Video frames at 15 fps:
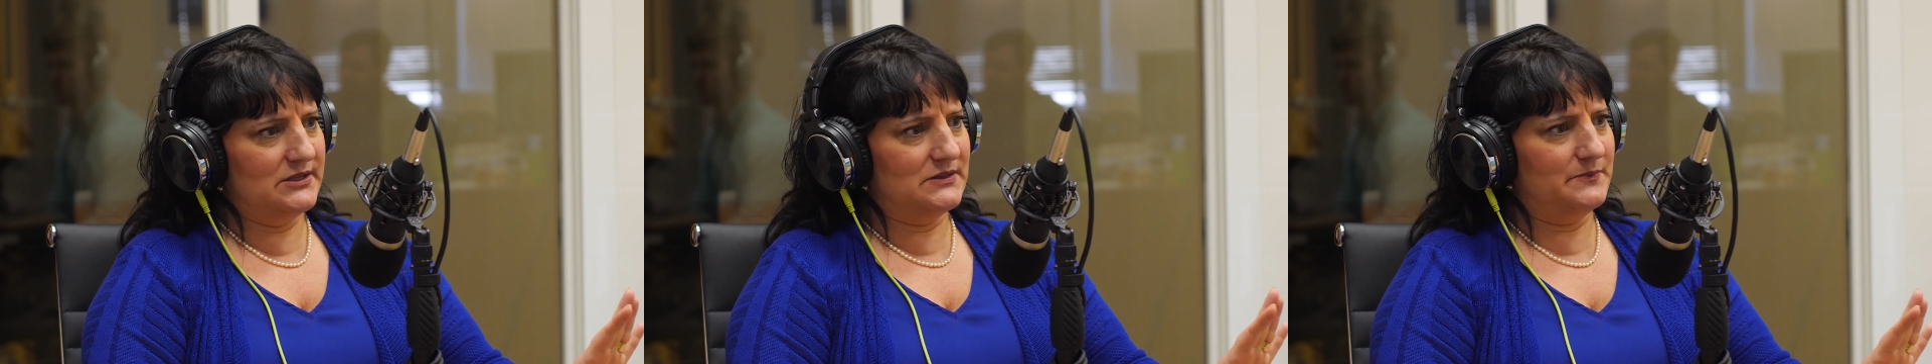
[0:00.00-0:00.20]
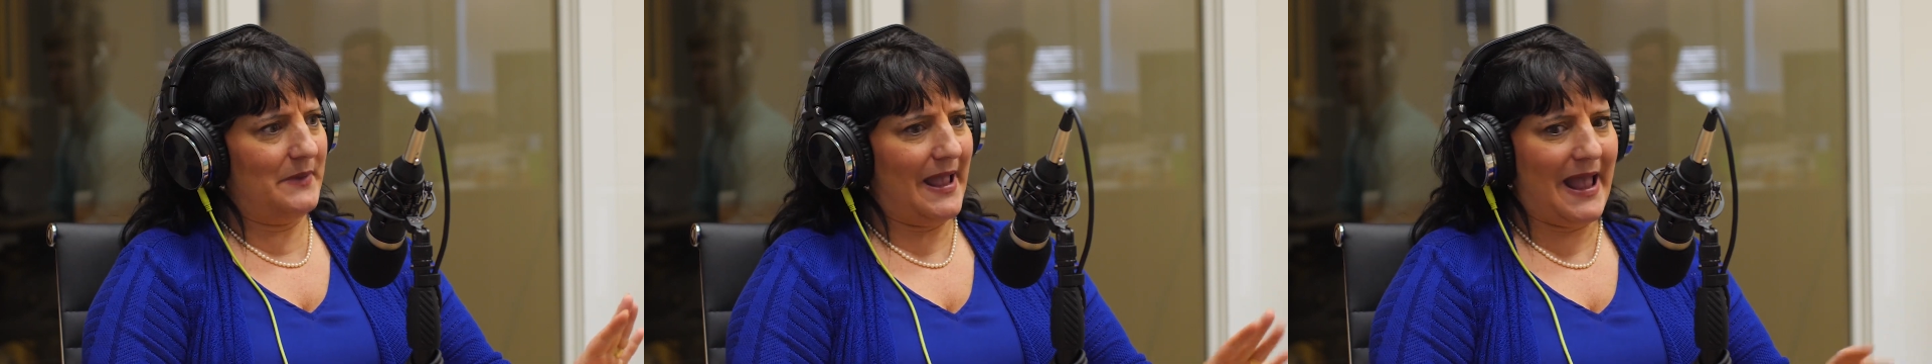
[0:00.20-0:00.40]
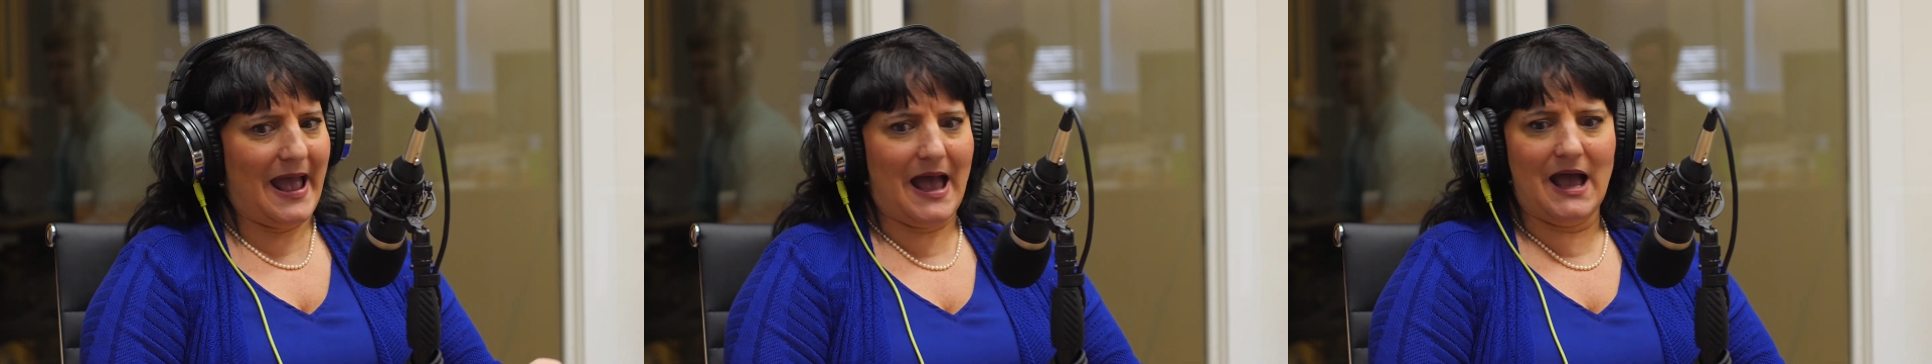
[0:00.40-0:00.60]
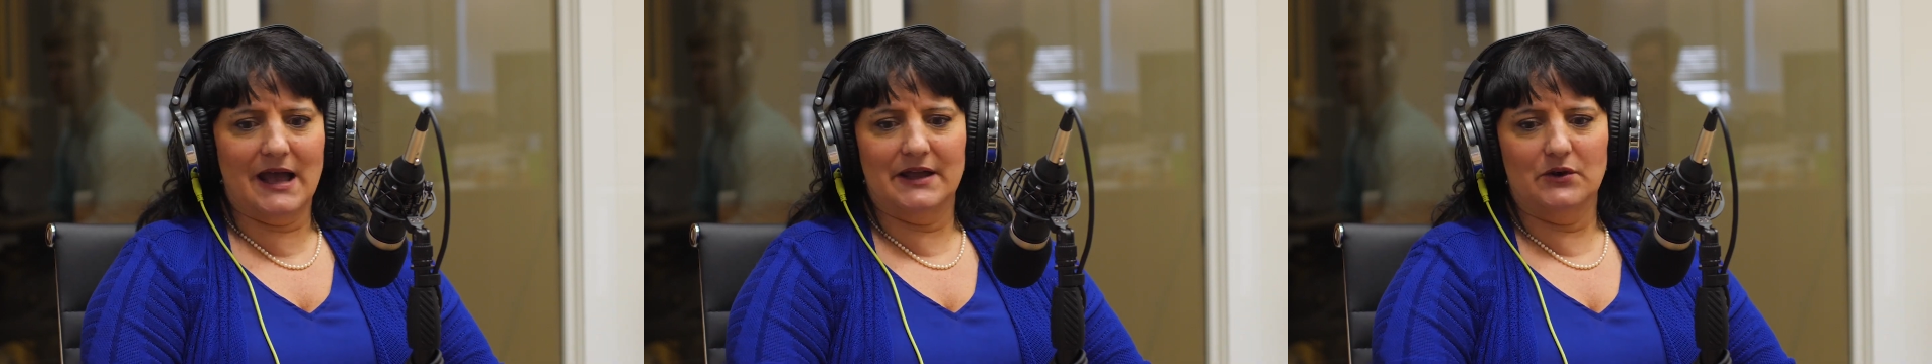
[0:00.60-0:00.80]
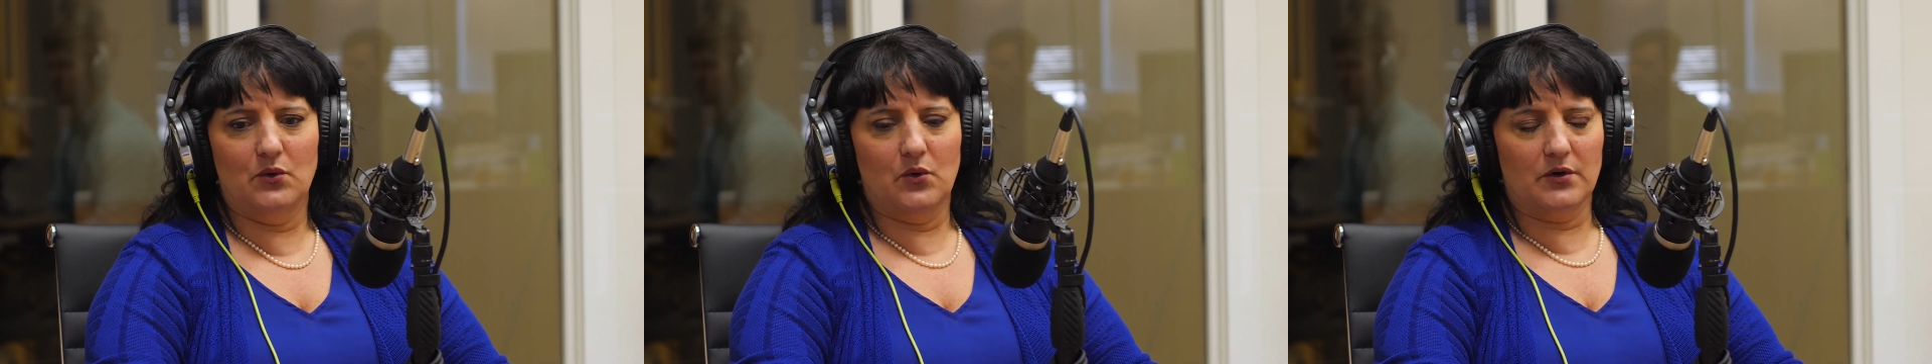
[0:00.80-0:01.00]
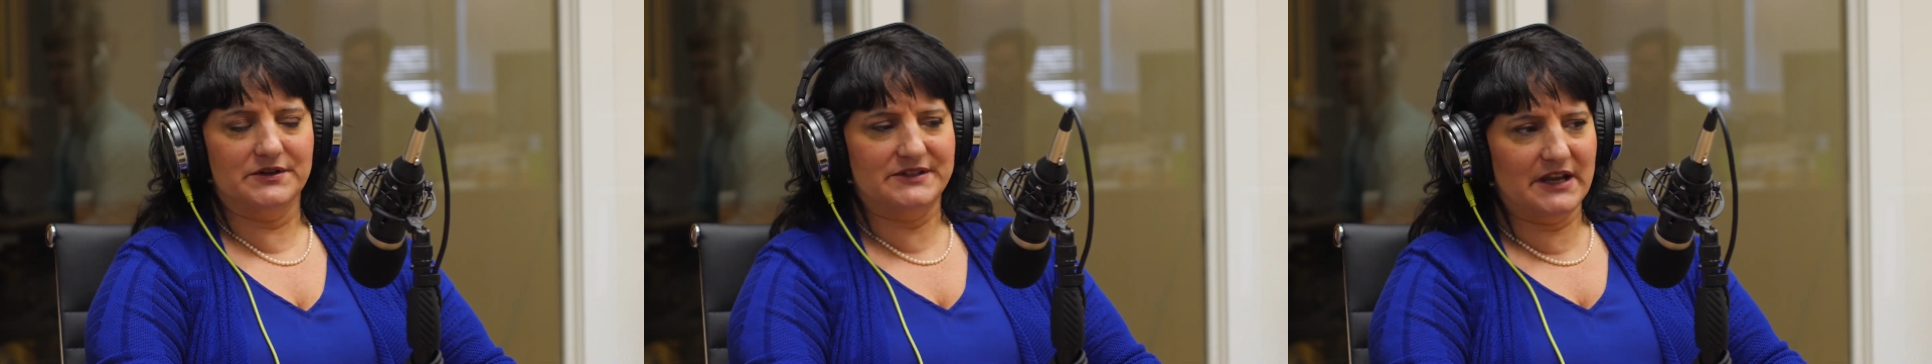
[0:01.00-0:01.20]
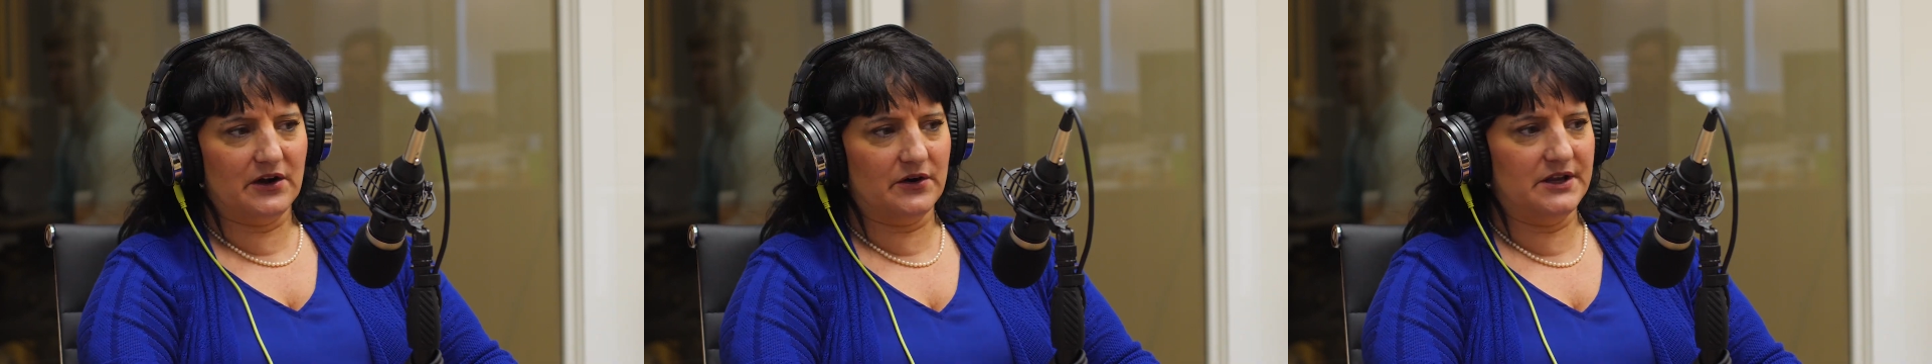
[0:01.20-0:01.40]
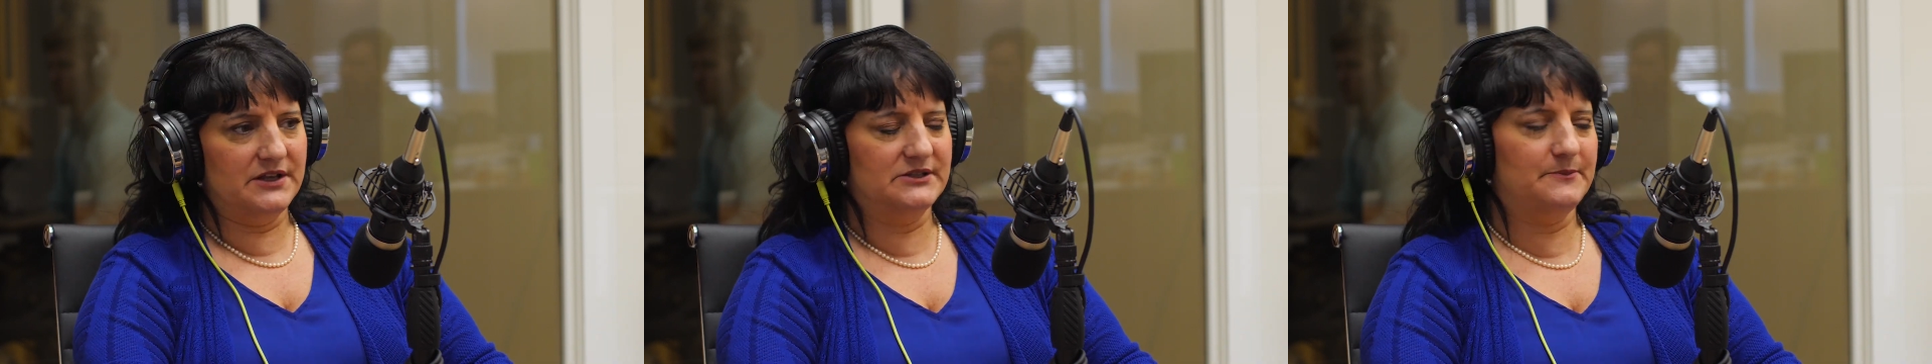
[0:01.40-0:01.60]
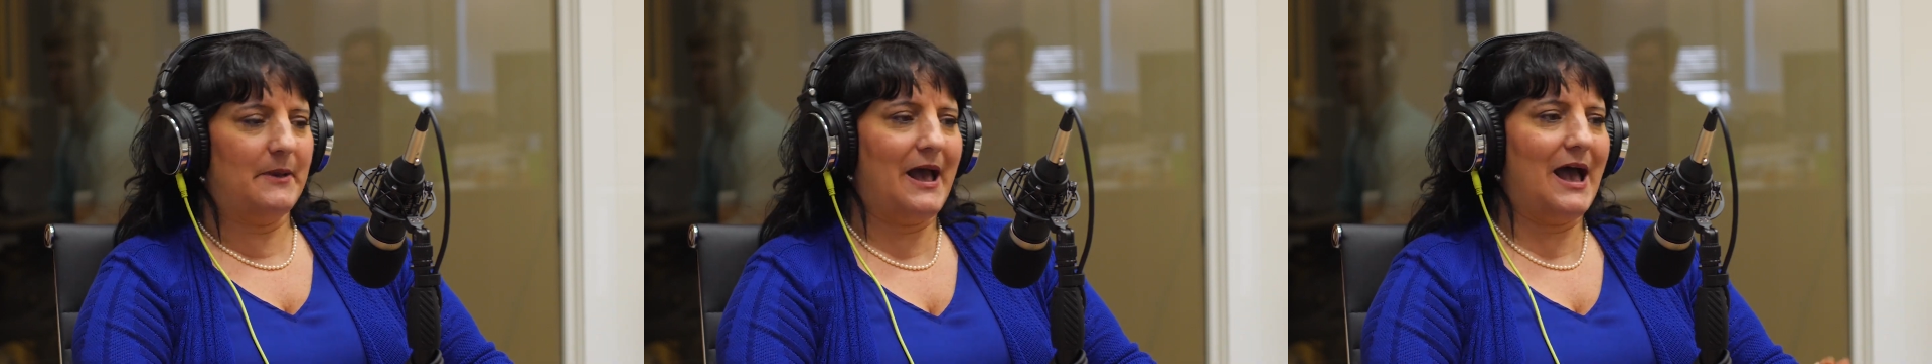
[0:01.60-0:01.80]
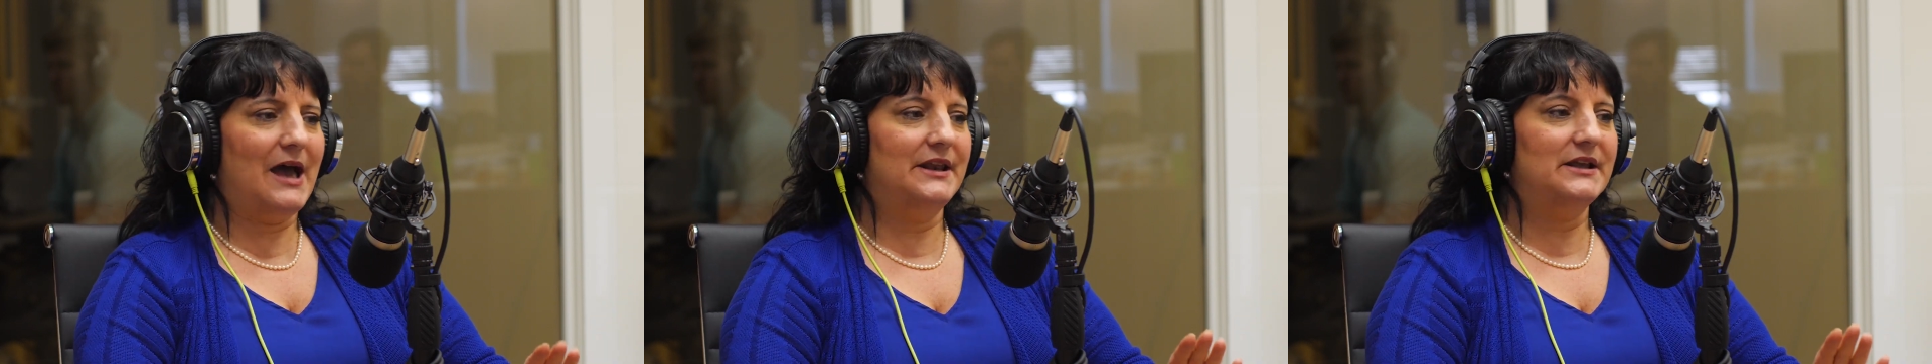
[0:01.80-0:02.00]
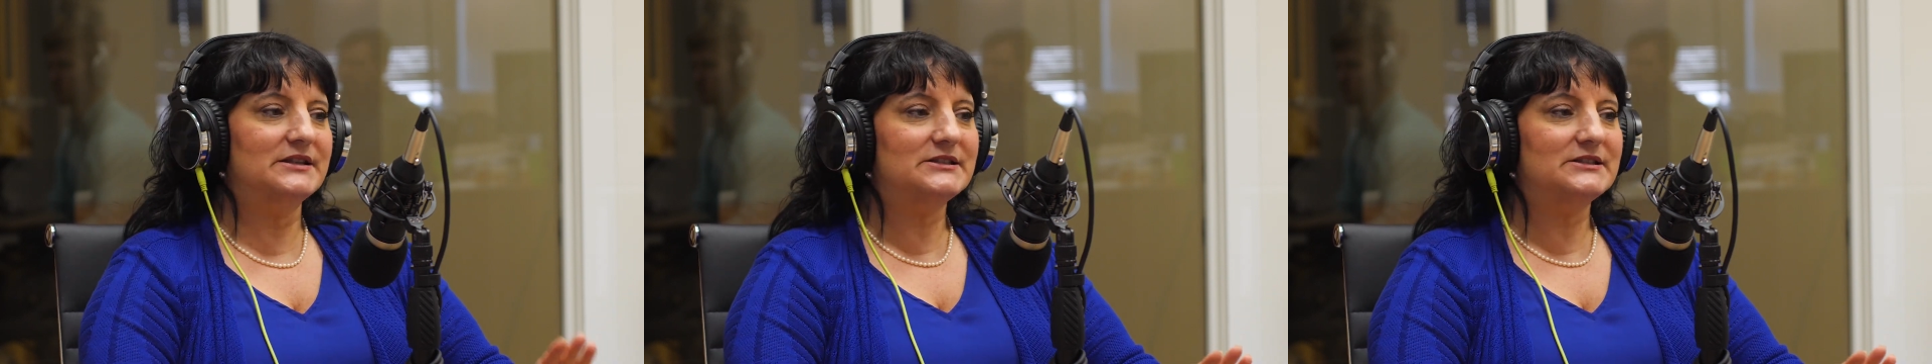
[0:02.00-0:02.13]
is bad or dairy is bad.